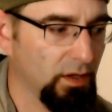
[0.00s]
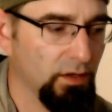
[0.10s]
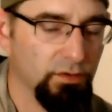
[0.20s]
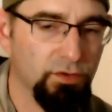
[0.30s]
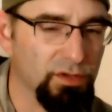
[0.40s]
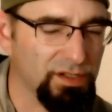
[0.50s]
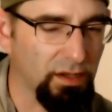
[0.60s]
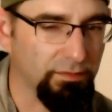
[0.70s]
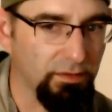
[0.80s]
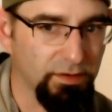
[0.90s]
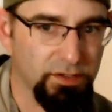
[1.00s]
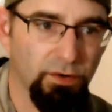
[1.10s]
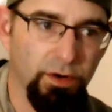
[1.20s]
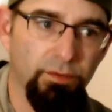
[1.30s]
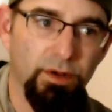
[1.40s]
do the stuff that
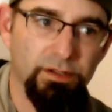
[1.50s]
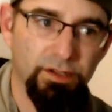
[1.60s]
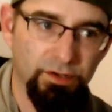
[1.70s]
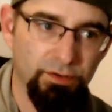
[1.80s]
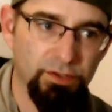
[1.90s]
Victoria wanted to do.